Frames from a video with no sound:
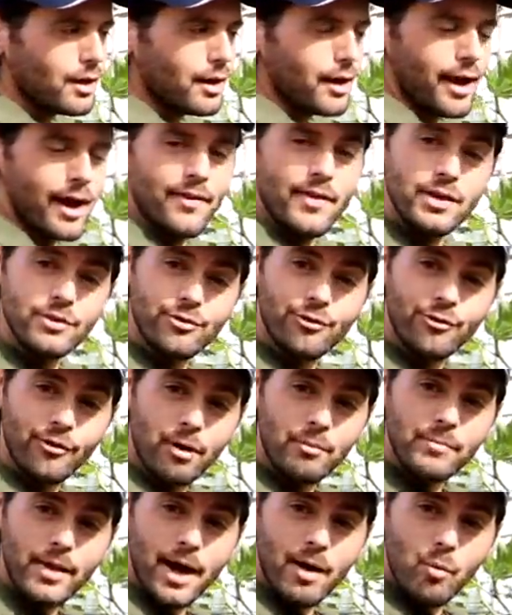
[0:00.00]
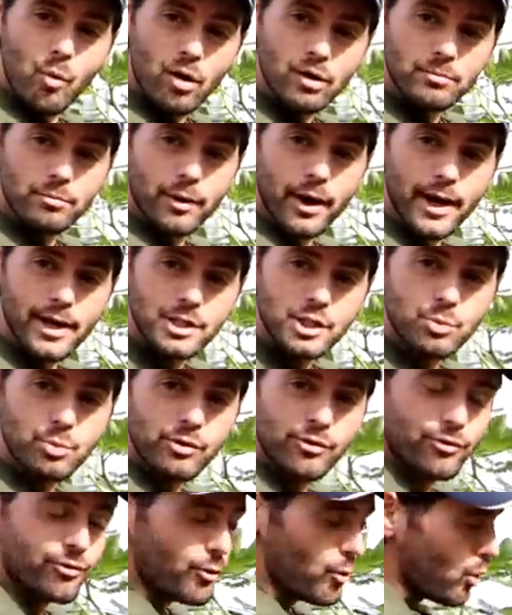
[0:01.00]
And then from that one branch, we
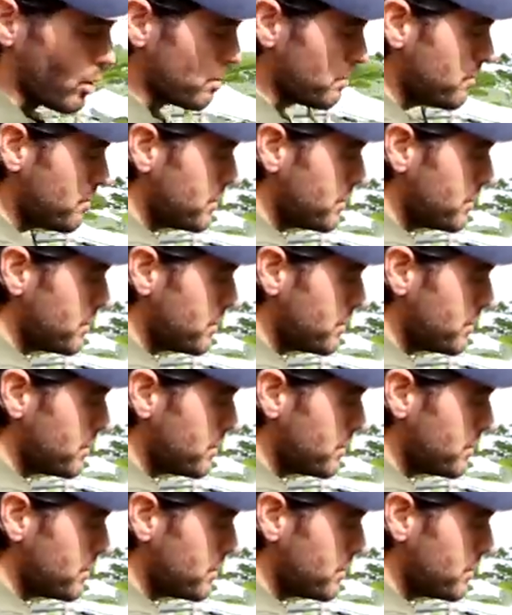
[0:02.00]
form